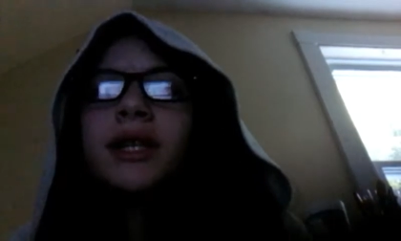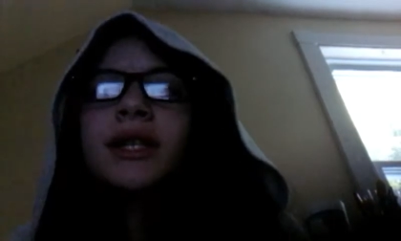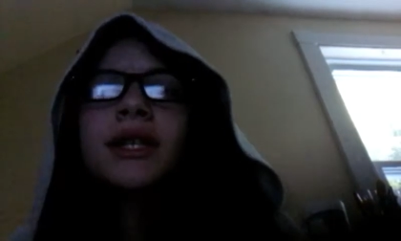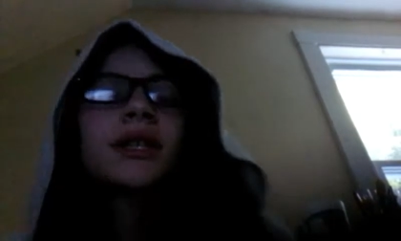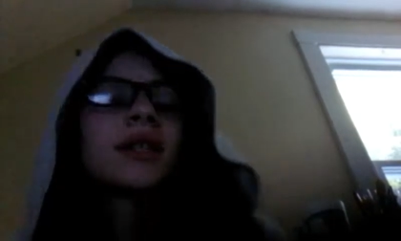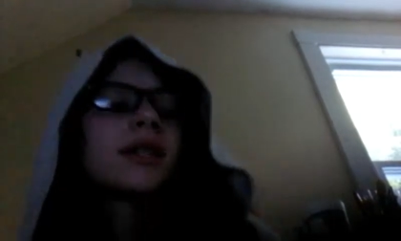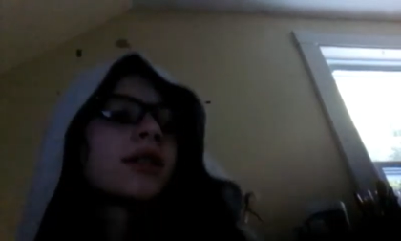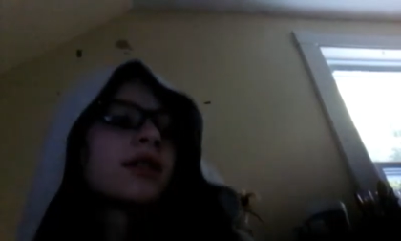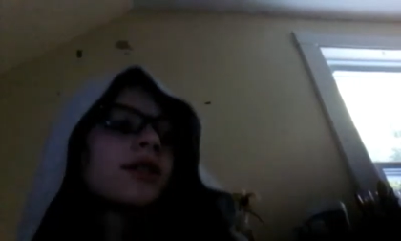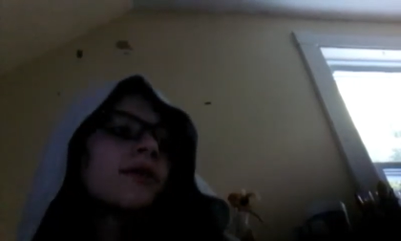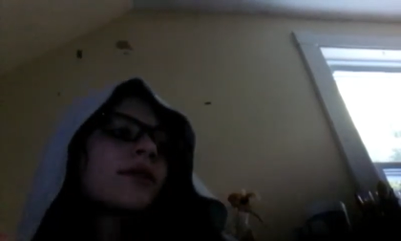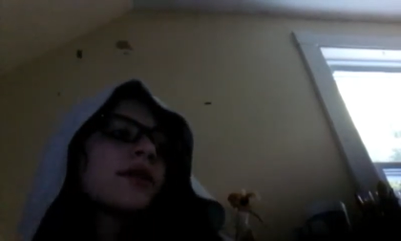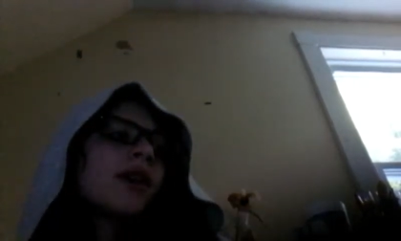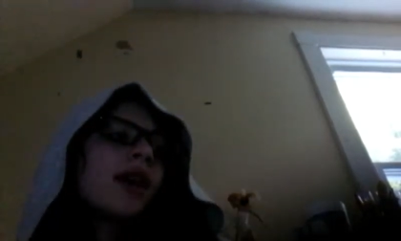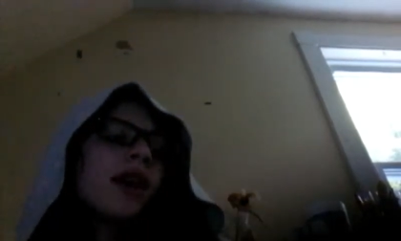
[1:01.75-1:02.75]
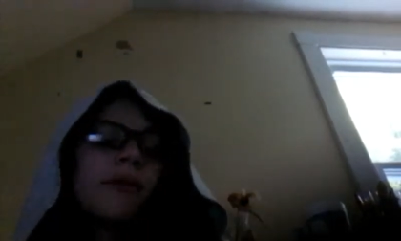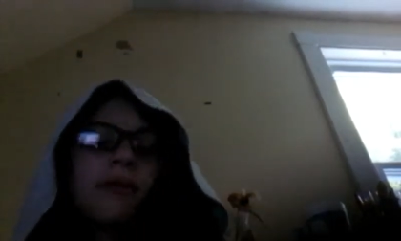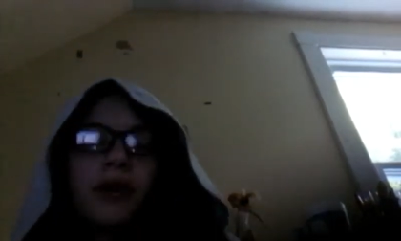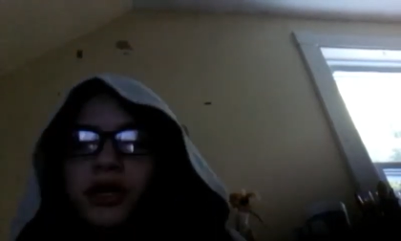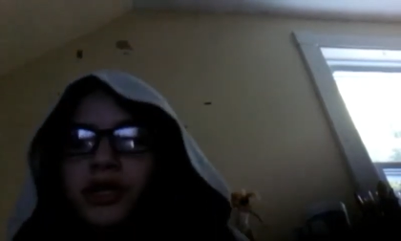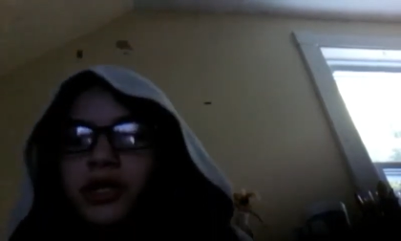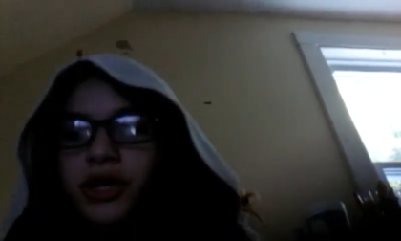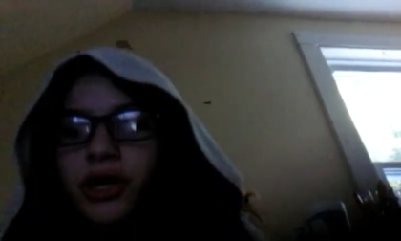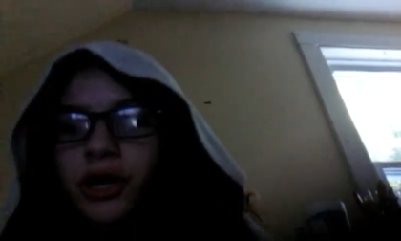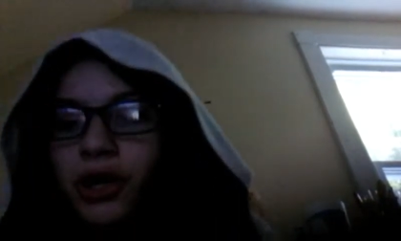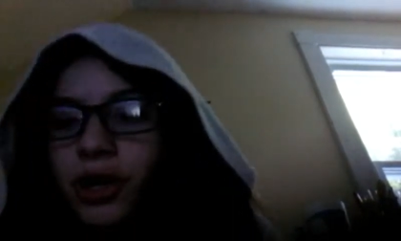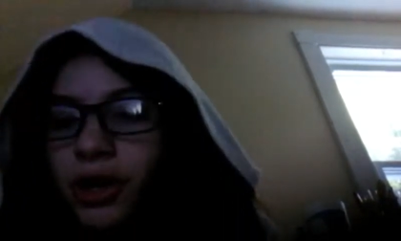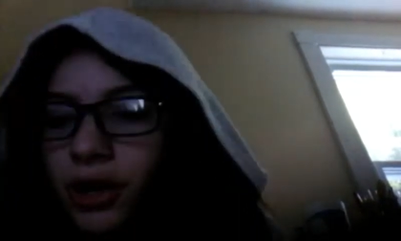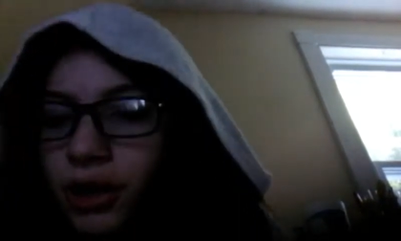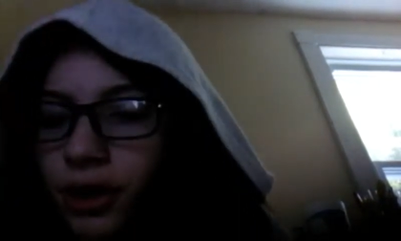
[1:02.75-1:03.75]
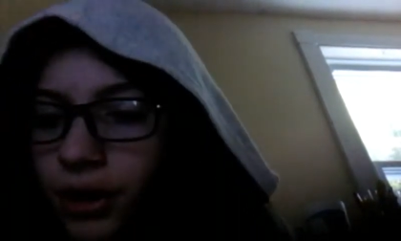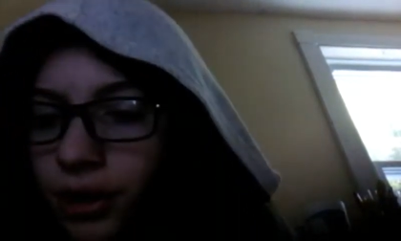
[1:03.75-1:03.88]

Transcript: this Tuesday. I'm not sure.